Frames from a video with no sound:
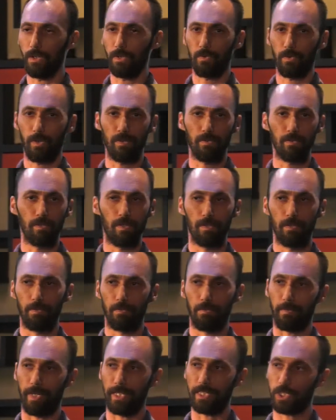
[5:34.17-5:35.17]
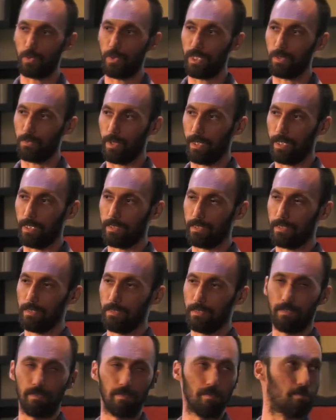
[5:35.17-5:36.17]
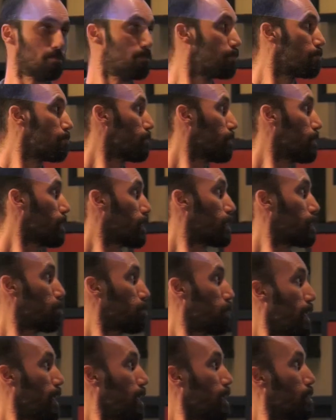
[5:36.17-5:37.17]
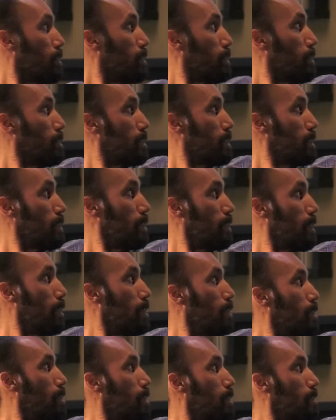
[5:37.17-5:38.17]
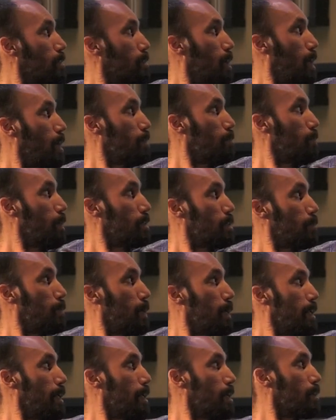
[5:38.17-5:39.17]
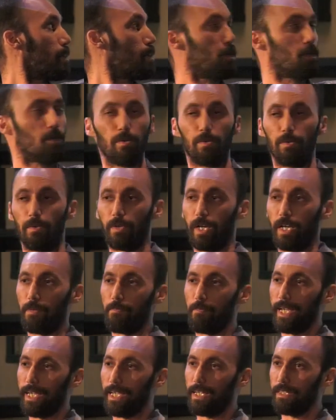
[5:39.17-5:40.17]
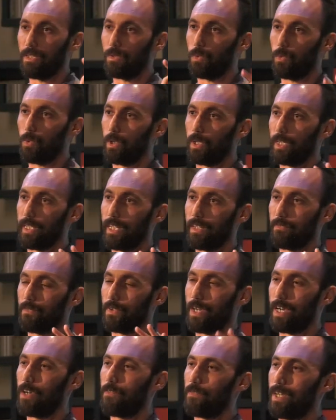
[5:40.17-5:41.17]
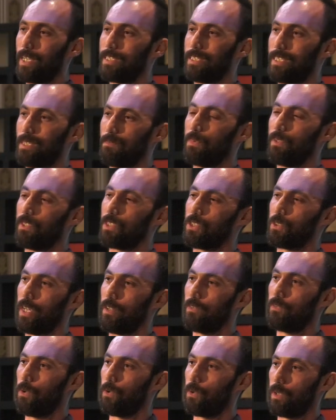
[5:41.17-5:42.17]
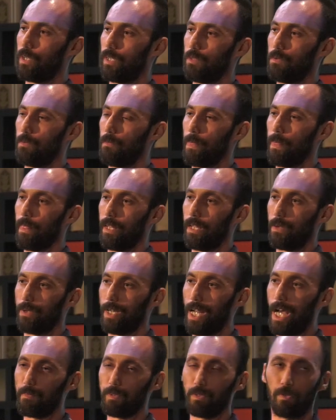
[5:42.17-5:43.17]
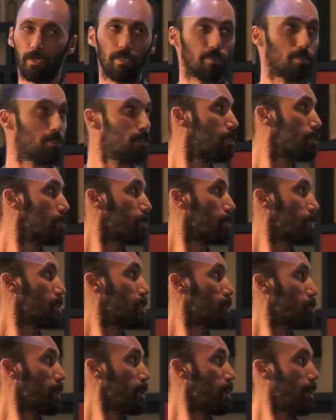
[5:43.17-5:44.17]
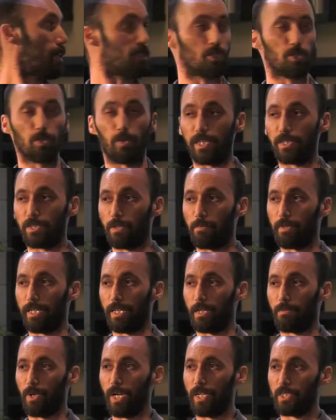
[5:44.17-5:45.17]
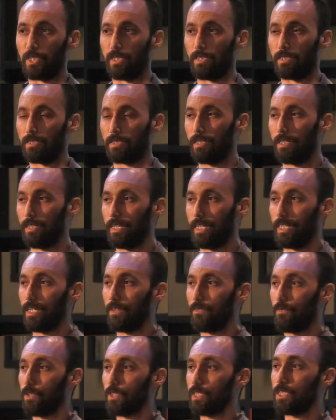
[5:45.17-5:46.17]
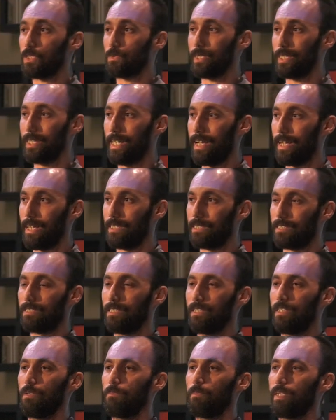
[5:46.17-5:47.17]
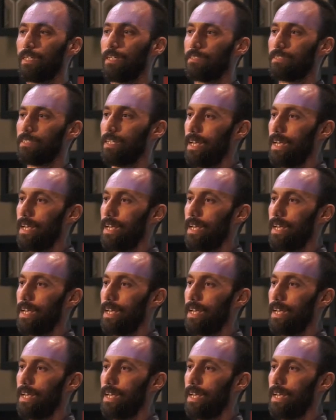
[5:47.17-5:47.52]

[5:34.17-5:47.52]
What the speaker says: Well, my tweet was explaining, you can see it in there, talking about the painting and making the wording very, very simple and straightforward. And what happened was this tweet got 22 million impressions in the first 3 days because